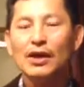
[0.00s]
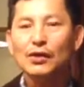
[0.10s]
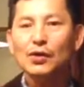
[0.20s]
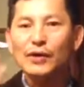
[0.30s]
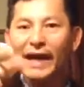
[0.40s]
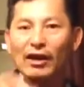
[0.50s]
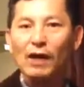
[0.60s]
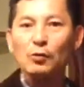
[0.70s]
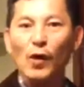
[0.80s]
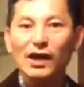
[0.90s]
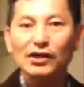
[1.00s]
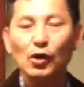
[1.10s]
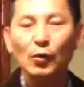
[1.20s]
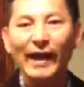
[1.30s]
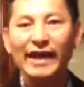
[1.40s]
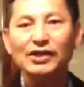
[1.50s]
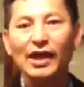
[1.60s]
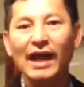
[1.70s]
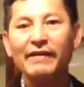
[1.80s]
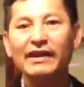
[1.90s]
You cannot work your way to
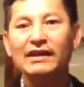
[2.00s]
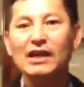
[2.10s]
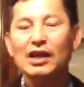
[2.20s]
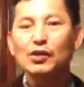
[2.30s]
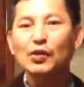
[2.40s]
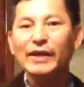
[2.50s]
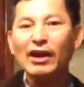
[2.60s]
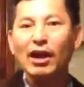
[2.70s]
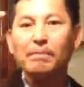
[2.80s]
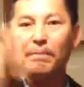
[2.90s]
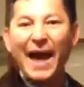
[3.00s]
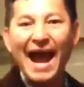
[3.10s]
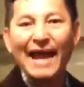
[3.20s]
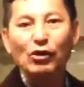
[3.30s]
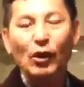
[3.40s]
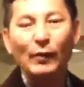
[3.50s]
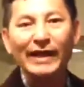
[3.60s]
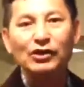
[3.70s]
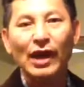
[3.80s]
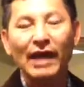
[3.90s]
heaven. You cannot buy your
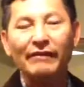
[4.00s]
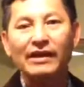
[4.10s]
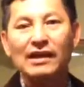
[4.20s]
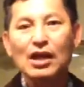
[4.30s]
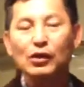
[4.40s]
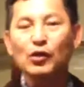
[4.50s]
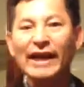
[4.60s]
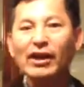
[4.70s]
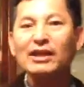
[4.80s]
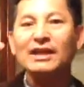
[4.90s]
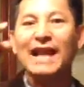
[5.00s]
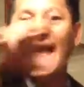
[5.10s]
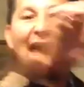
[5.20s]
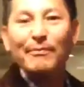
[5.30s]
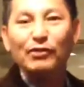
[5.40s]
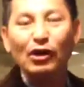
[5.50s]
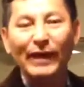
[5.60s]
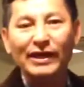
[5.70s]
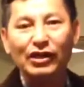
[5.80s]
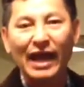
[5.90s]
way to heaven. You cannot climb your
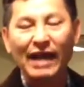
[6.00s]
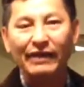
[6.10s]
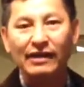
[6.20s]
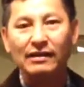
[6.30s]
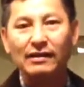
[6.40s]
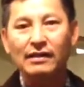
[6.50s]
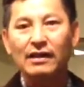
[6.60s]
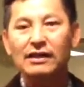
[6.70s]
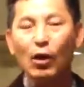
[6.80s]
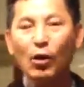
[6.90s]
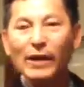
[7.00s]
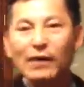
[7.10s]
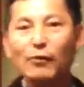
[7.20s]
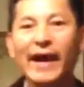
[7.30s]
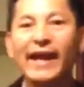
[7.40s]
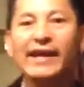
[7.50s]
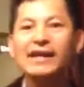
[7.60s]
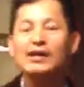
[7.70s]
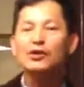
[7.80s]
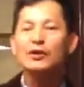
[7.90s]
way to heaven. The only way you